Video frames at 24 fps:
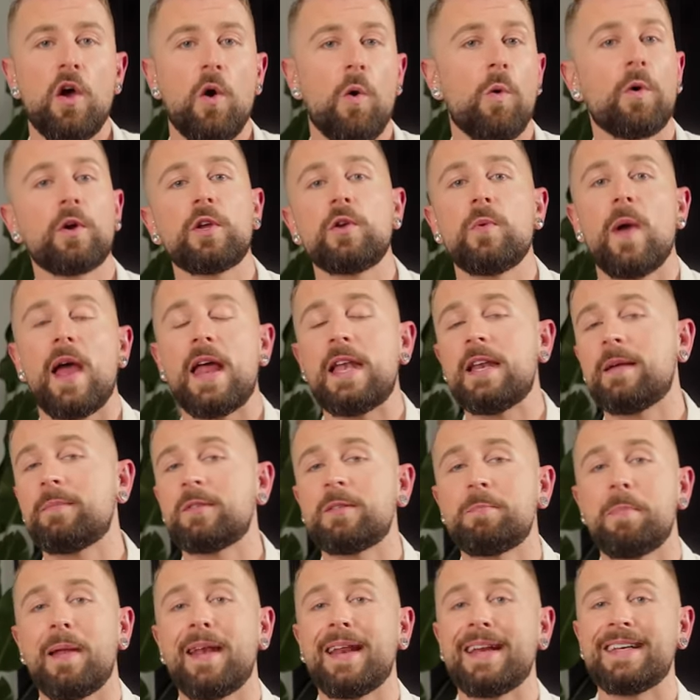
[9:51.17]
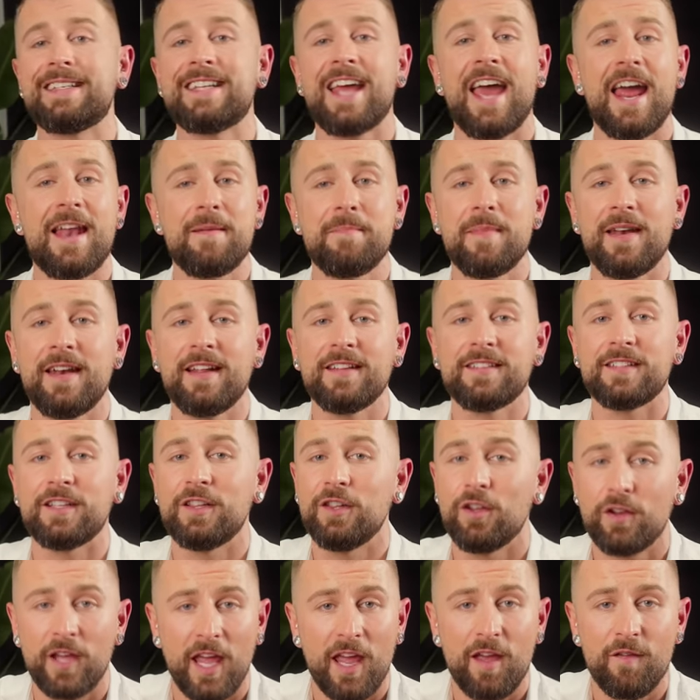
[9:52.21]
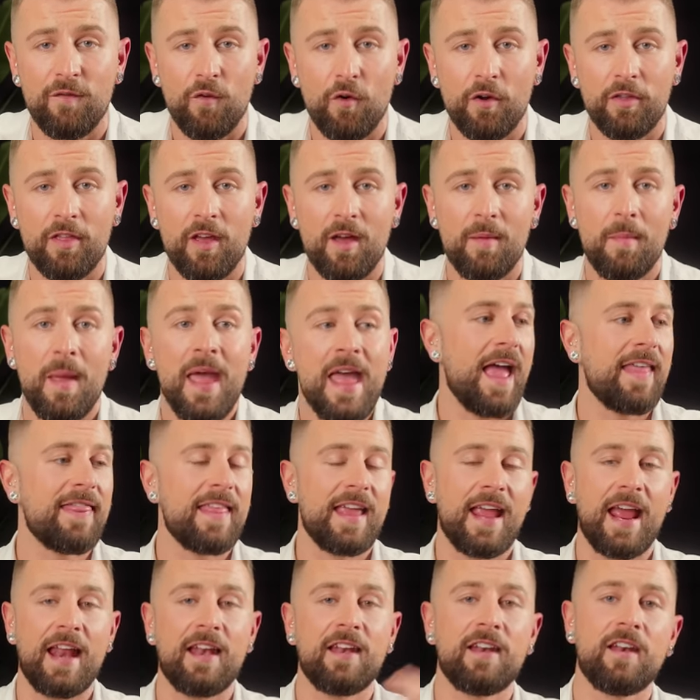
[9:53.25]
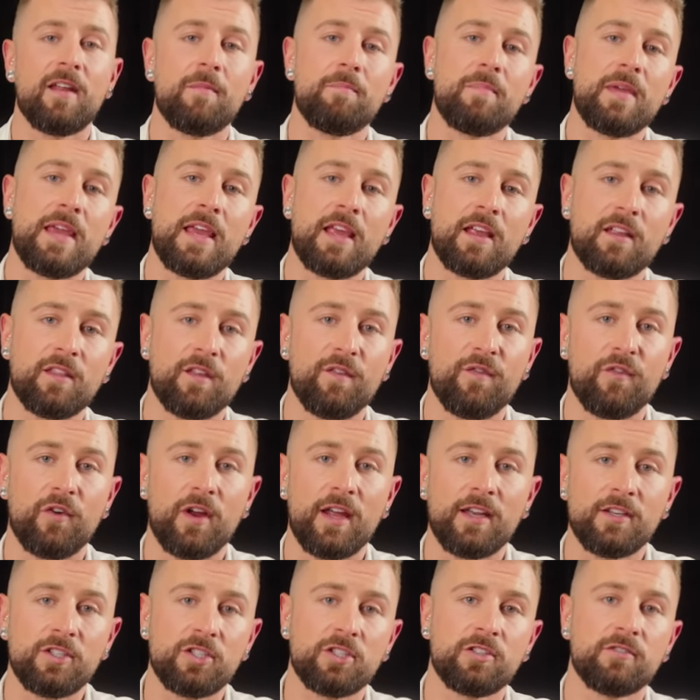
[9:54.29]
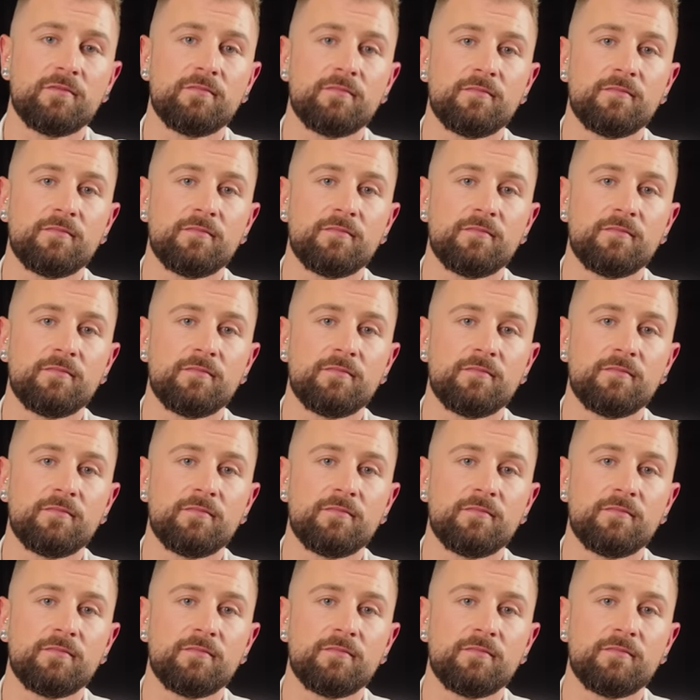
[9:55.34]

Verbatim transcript: Or you end up spending 10 minutes looking for them and they ended up being in the fridge.